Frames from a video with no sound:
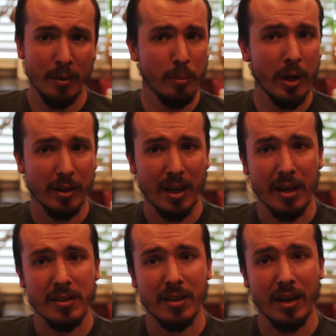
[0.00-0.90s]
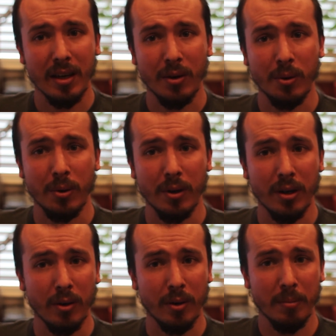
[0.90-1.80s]
podcasting,
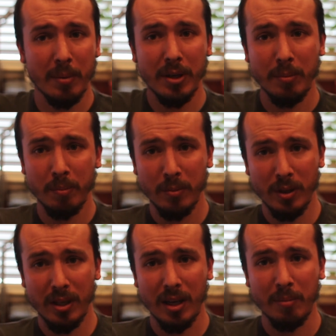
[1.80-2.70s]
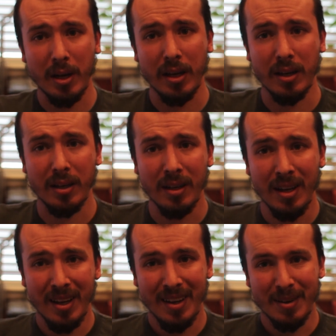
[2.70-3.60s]
or maybe kick my
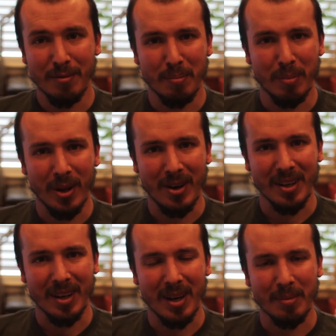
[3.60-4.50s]
blogging